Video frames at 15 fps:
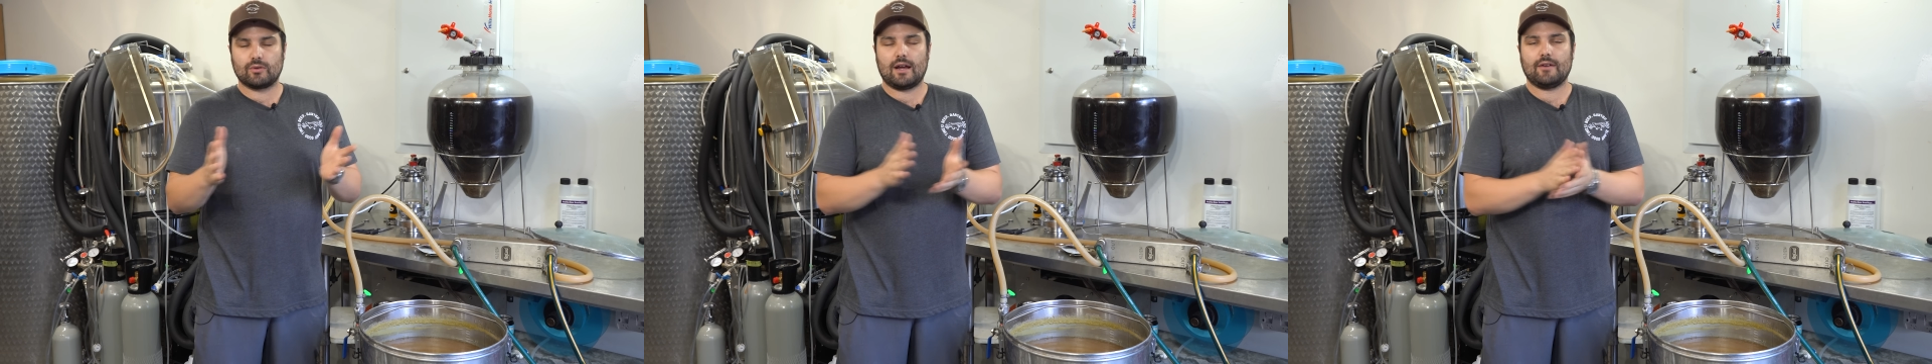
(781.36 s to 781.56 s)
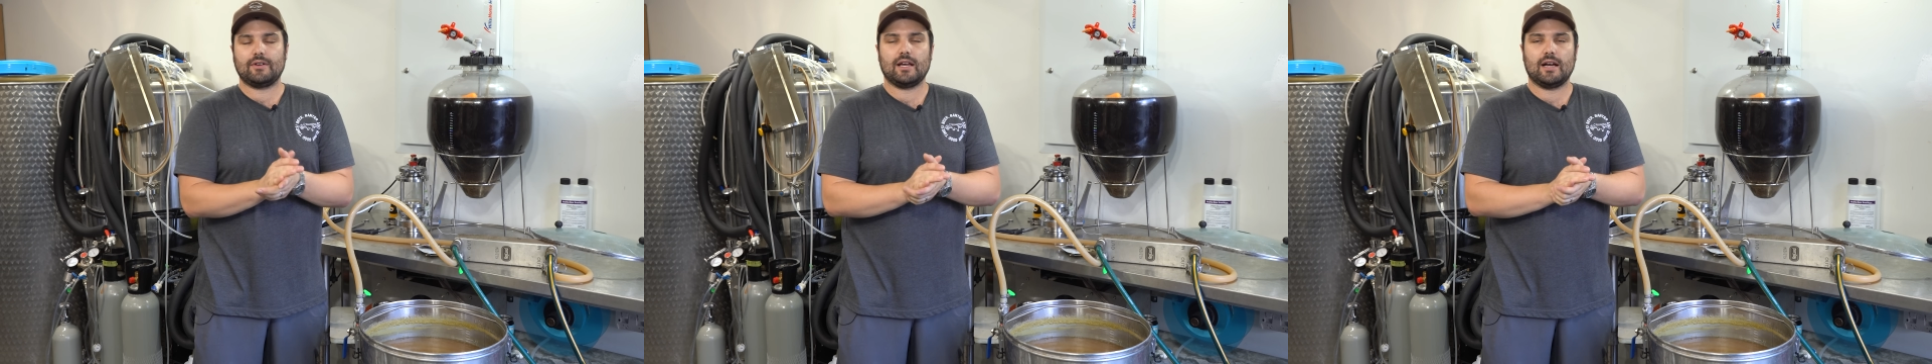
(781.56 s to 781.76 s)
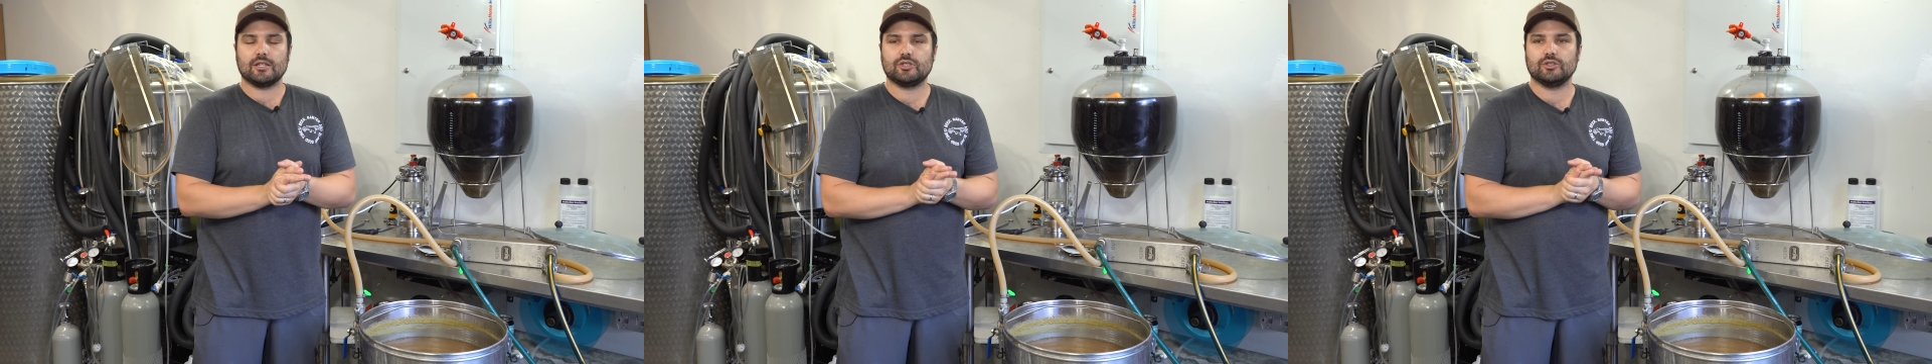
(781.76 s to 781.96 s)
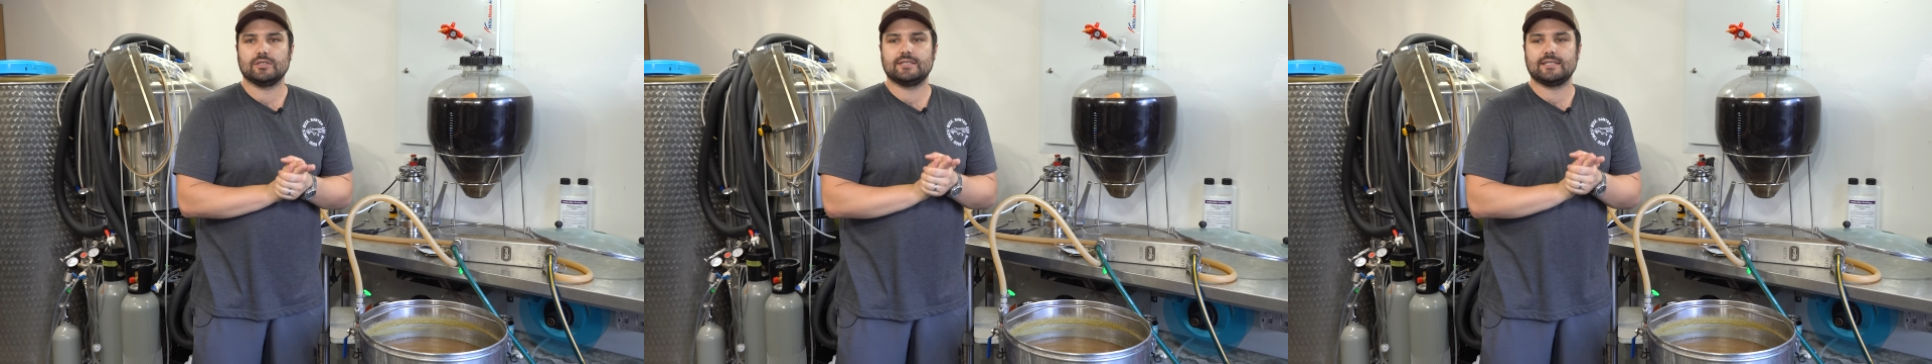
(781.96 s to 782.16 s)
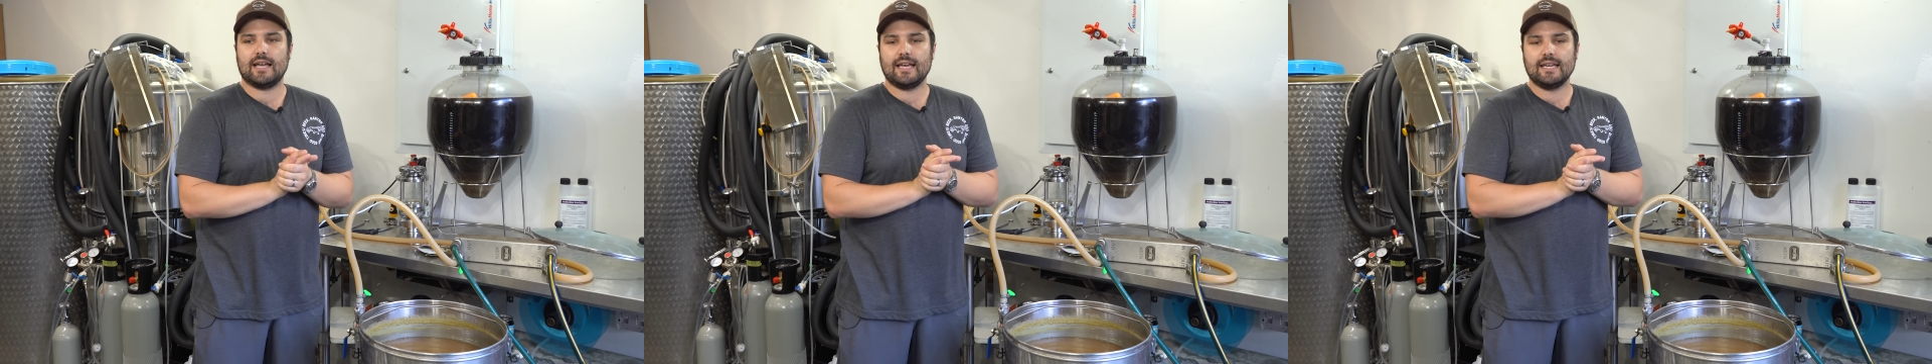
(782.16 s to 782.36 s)
gravity I should
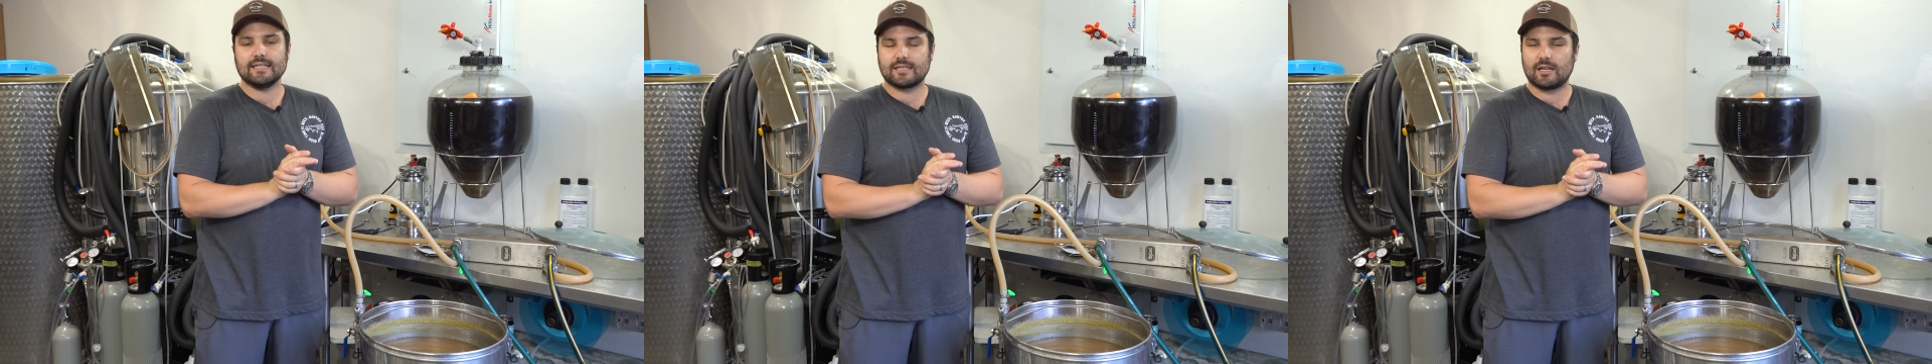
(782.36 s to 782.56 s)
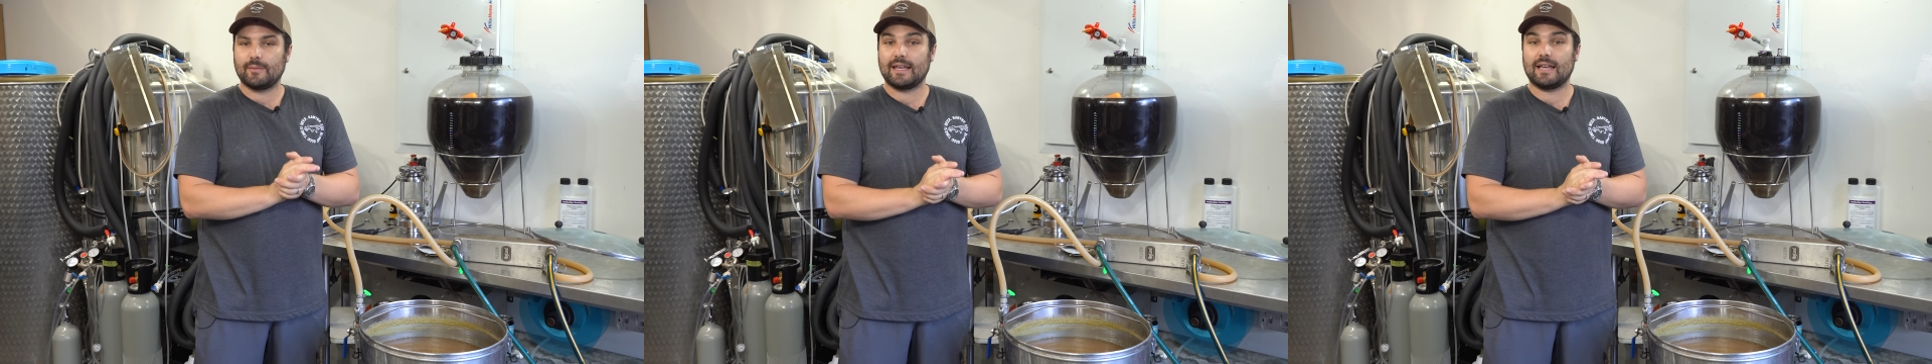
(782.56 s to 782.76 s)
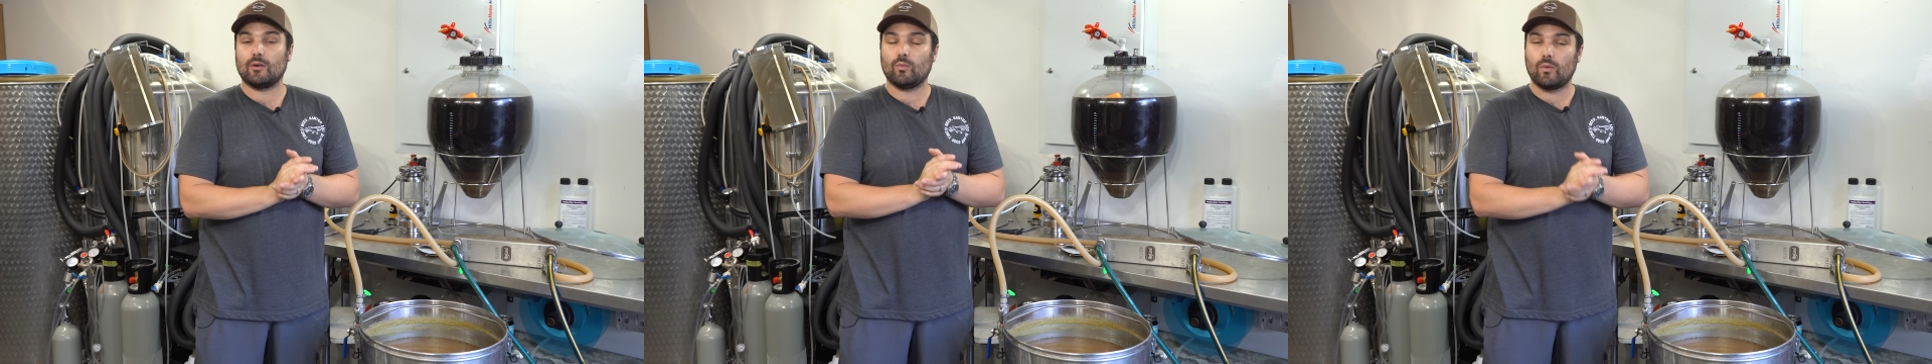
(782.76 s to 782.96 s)
say, is coming out at